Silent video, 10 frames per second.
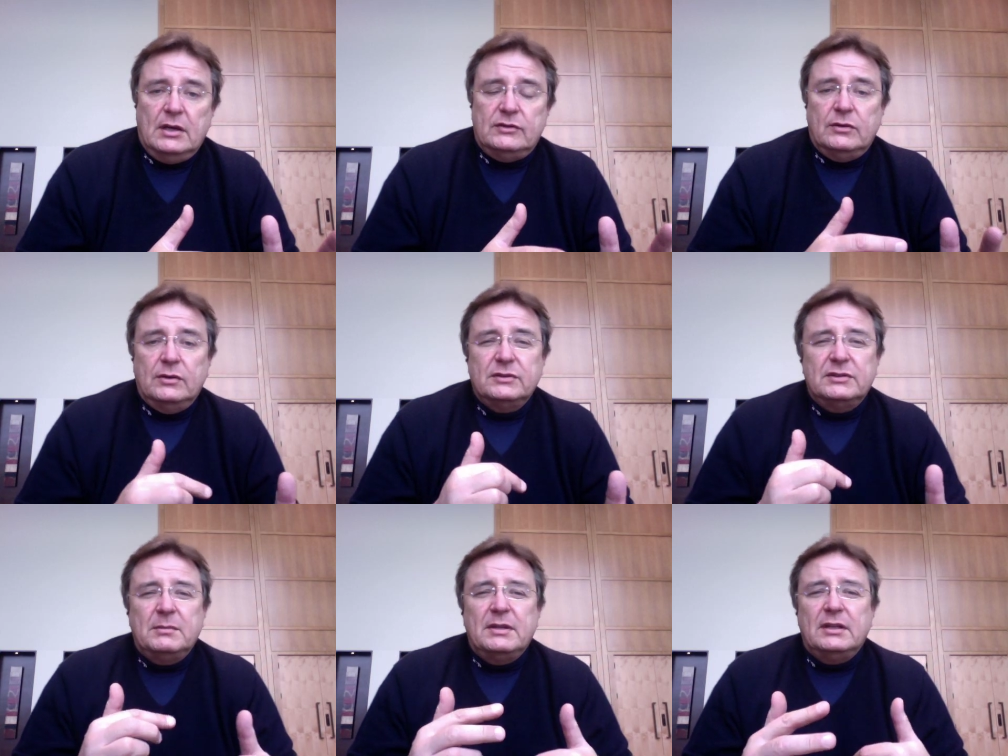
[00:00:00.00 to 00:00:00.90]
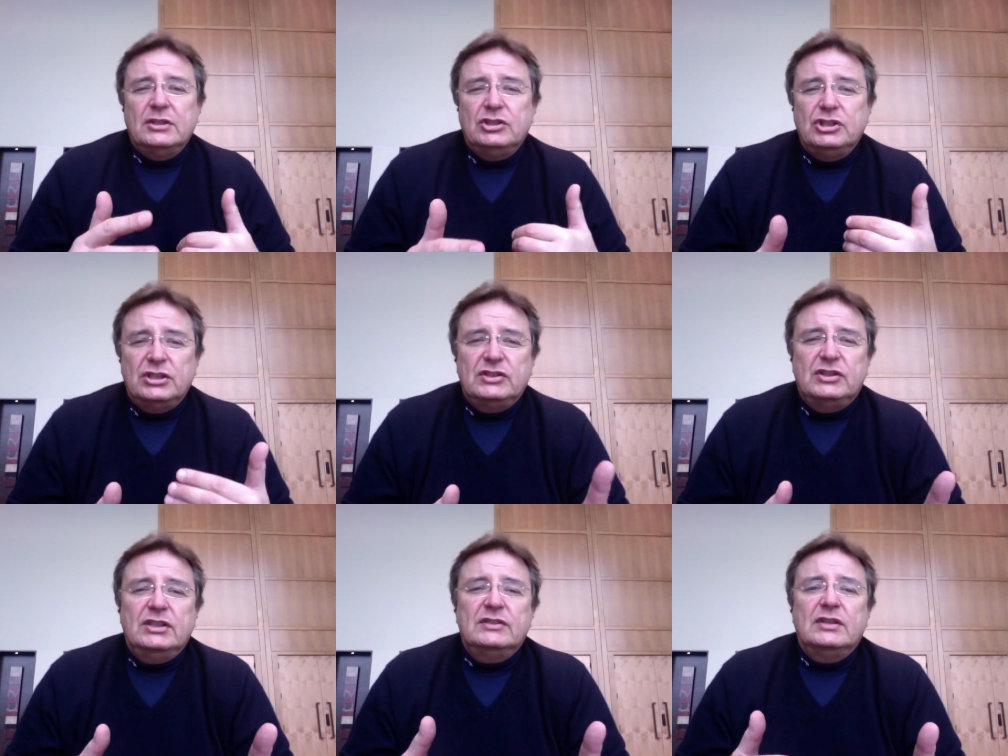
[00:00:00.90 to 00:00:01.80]
So those are some of the
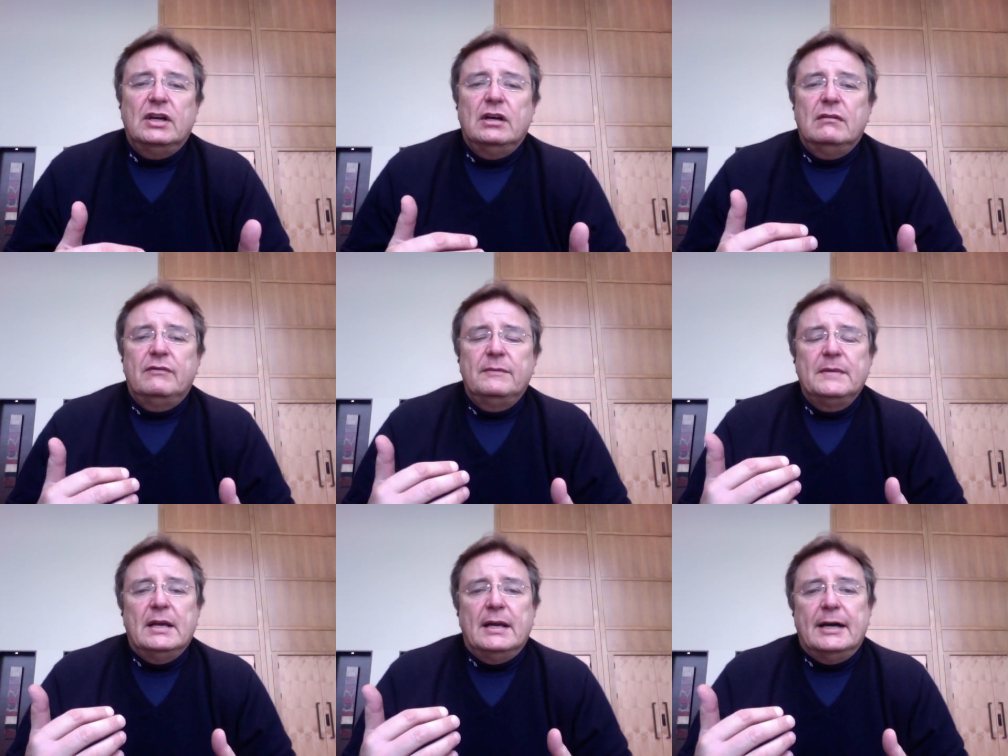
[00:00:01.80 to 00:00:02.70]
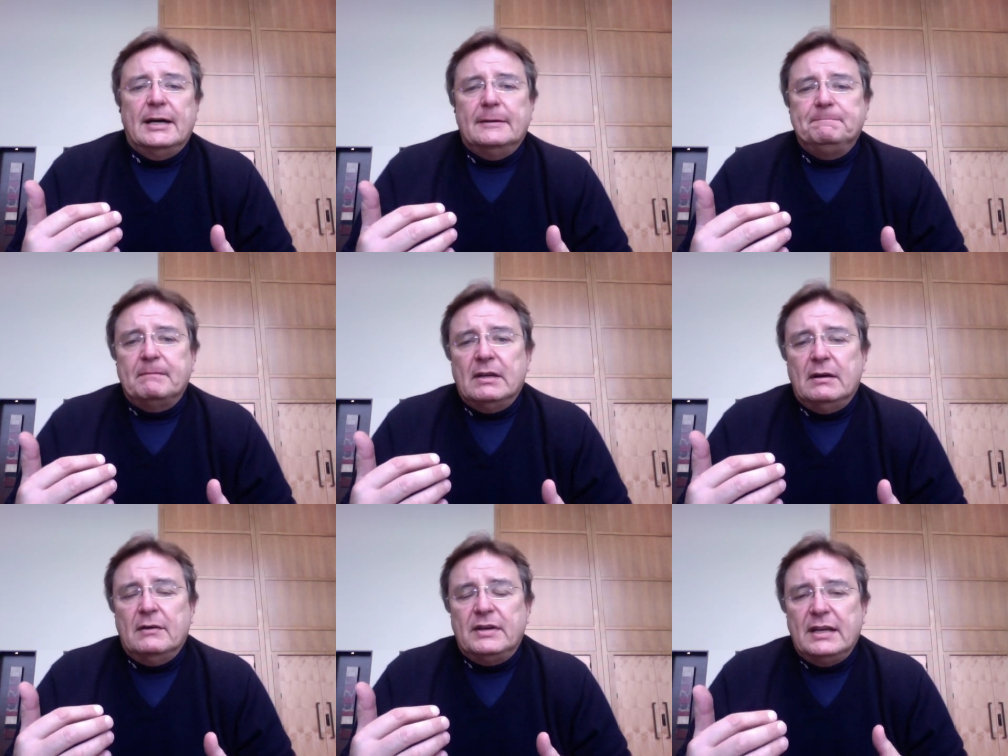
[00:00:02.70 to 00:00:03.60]
logistics of
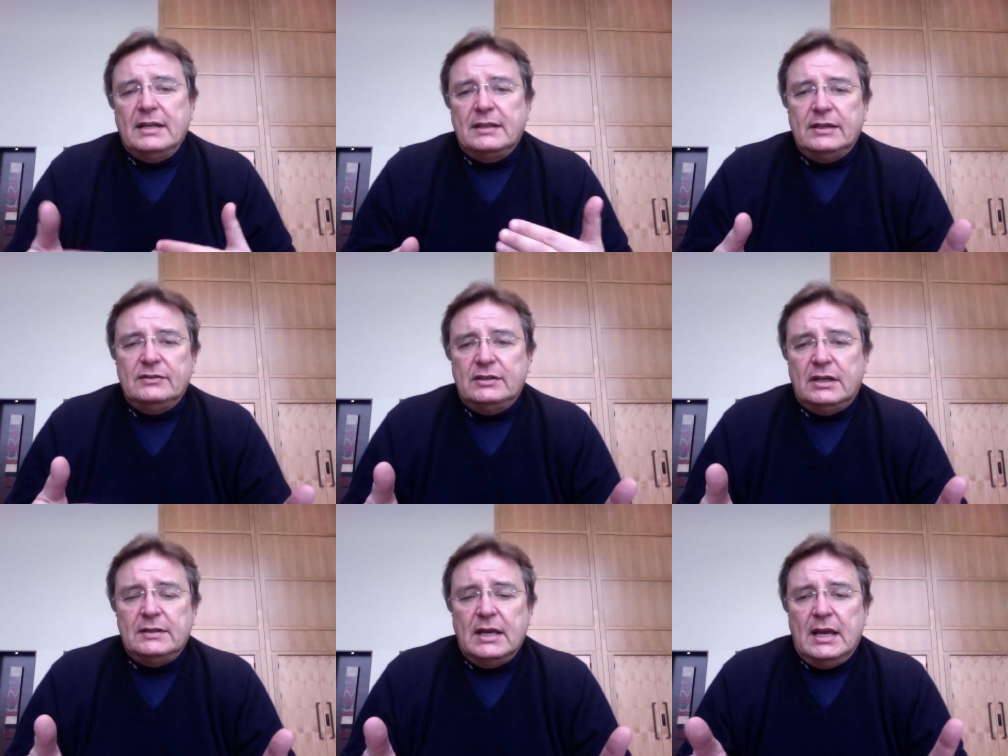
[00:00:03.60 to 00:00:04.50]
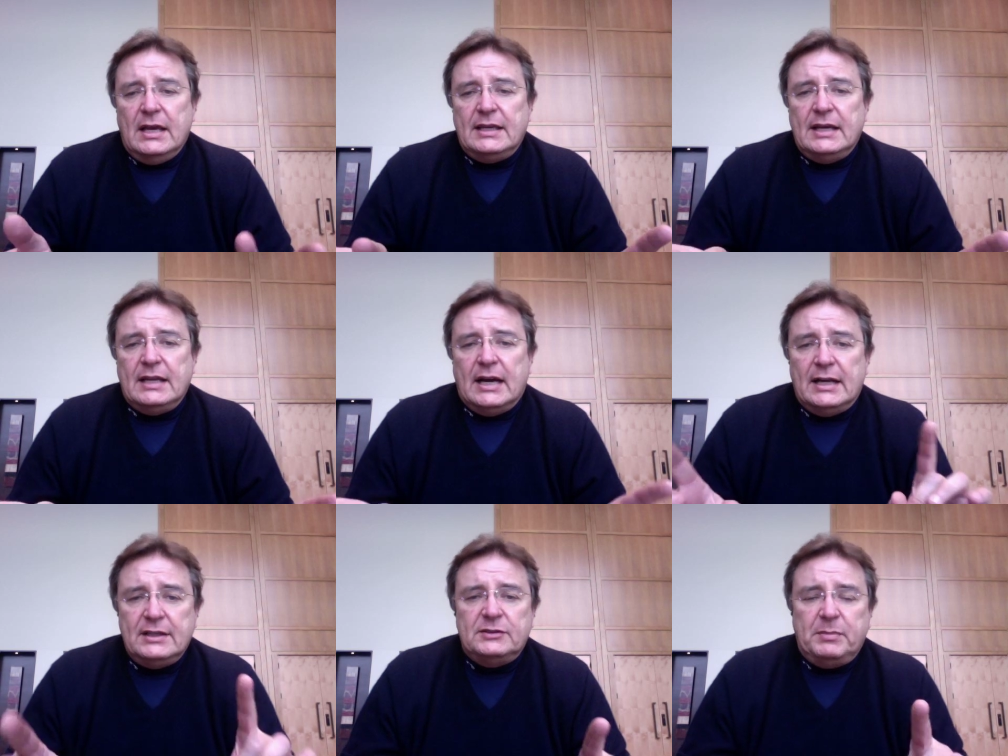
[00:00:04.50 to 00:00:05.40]
getting things done. Again,
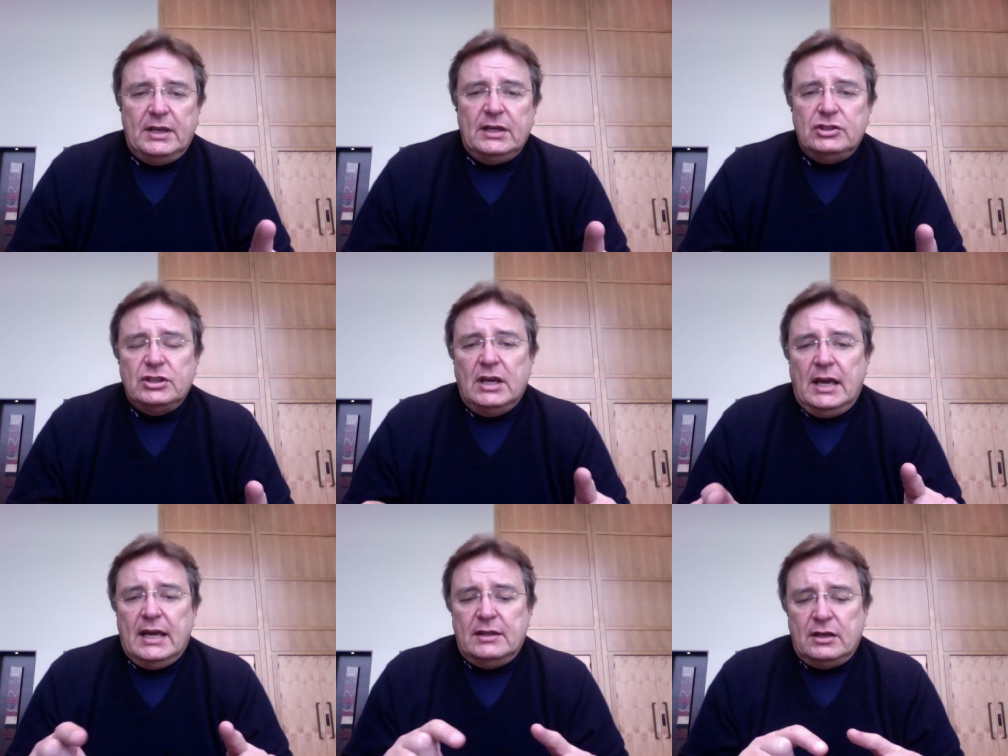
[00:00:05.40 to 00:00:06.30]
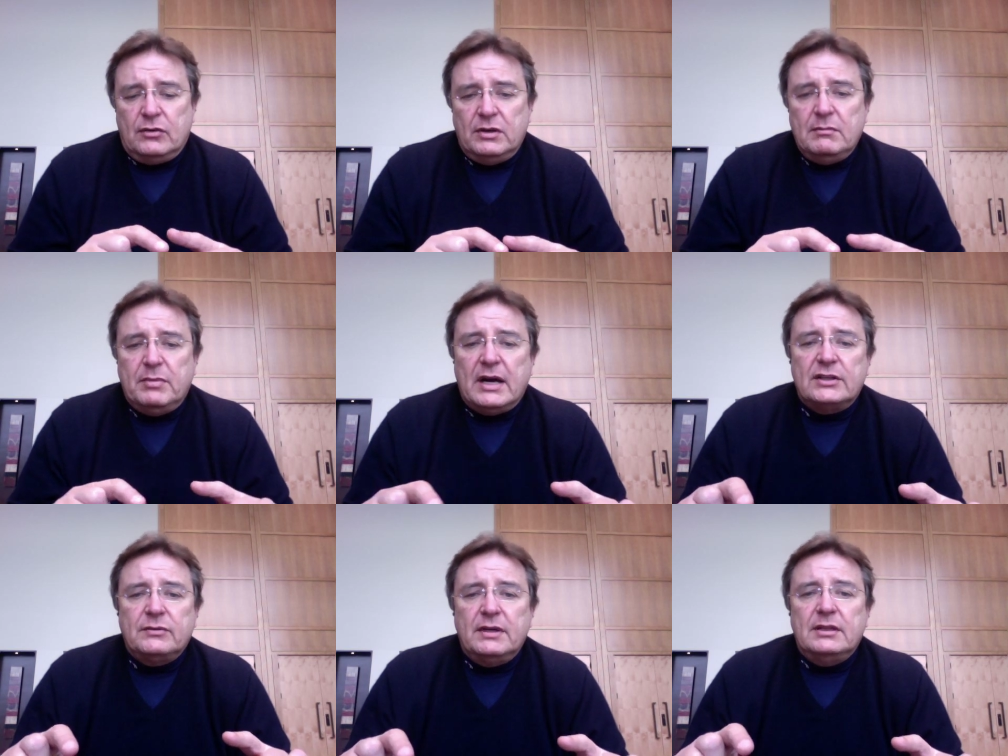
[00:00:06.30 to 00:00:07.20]
on this page, in the green
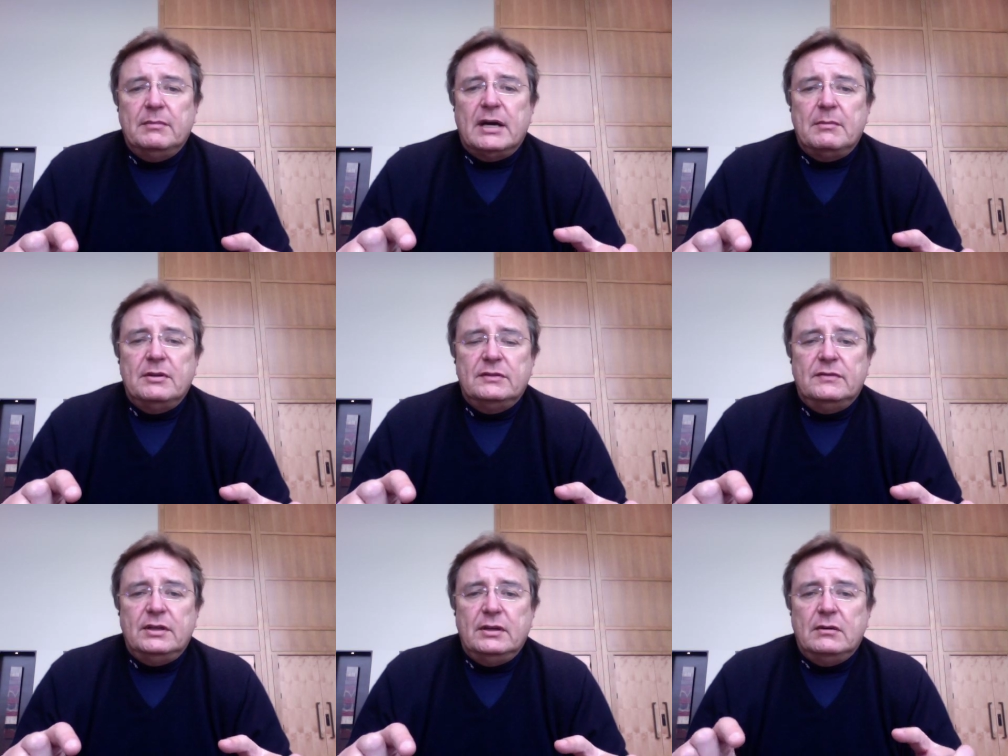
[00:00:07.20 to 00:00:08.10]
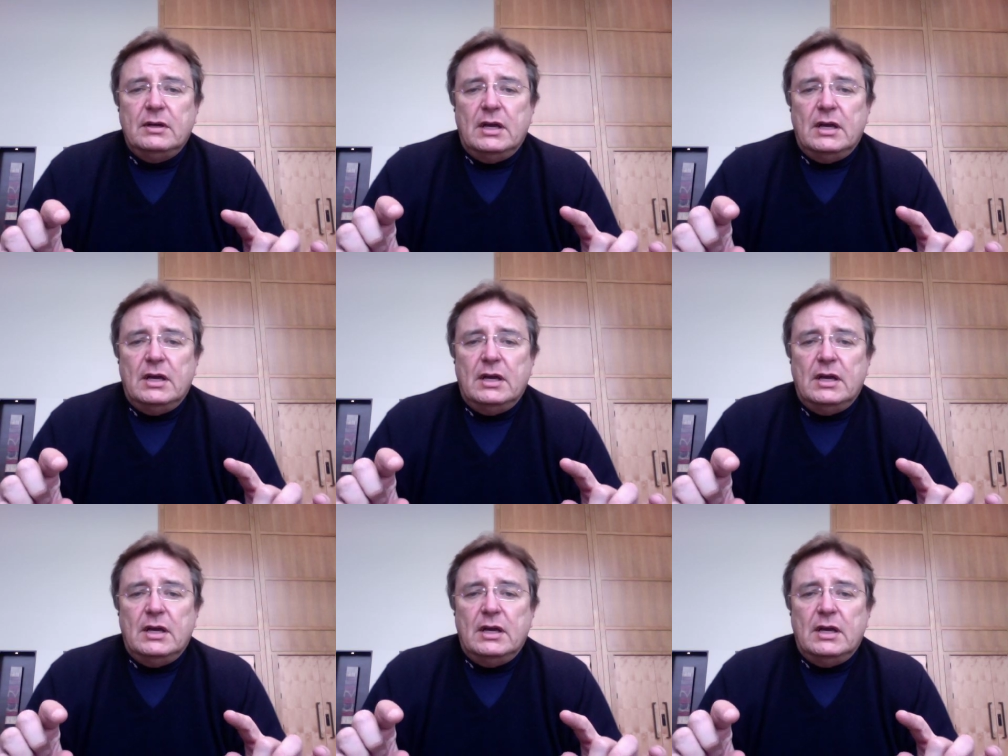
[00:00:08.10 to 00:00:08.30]
box right at the bottom of this video,